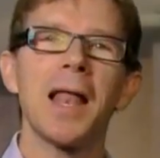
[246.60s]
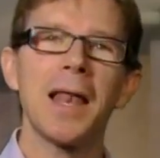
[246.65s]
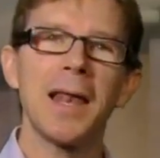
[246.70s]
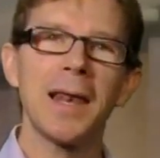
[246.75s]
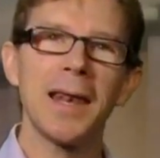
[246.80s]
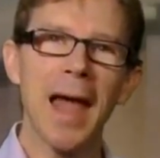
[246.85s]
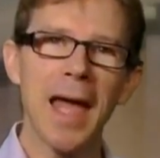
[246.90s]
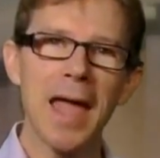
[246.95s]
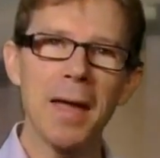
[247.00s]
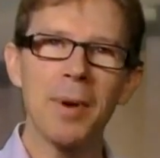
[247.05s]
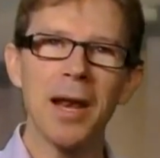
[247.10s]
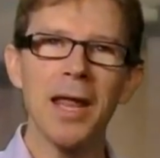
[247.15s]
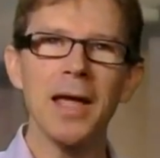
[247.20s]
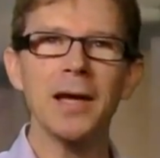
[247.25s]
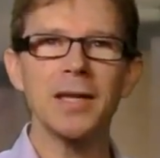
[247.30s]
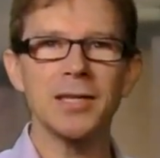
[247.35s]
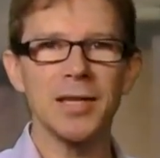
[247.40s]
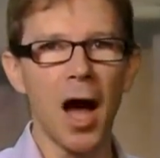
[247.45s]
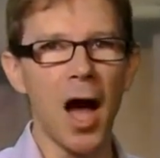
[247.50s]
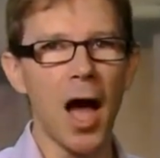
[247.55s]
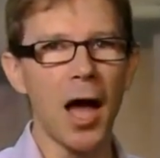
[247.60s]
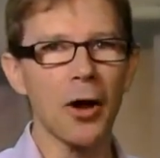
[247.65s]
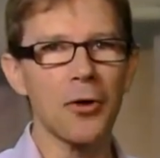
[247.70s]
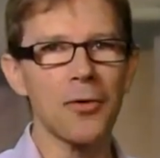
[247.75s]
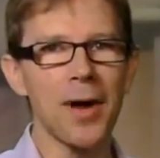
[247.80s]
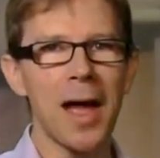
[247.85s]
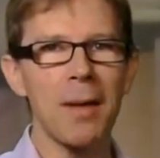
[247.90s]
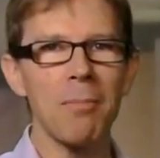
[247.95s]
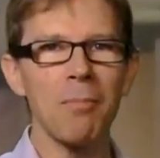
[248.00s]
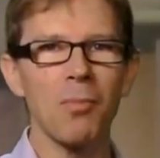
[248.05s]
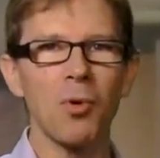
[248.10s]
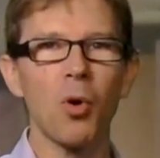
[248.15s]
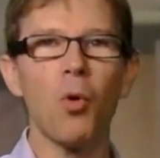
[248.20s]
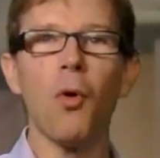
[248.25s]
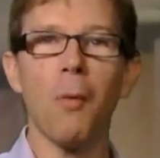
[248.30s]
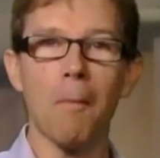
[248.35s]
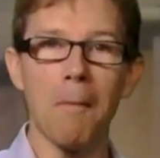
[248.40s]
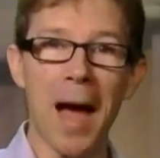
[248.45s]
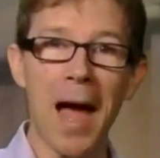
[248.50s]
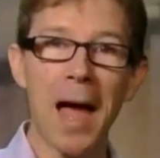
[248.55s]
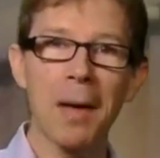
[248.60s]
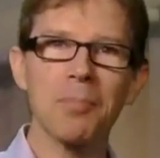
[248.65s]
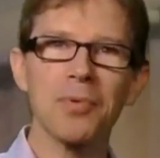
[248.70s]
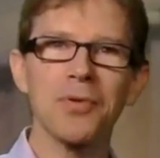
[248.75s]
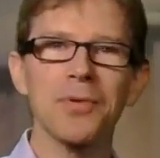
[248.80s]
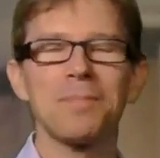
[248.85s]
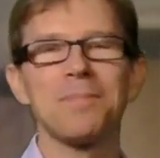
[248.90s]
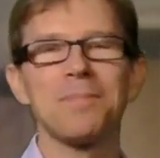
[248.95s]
labelling a diagram or map,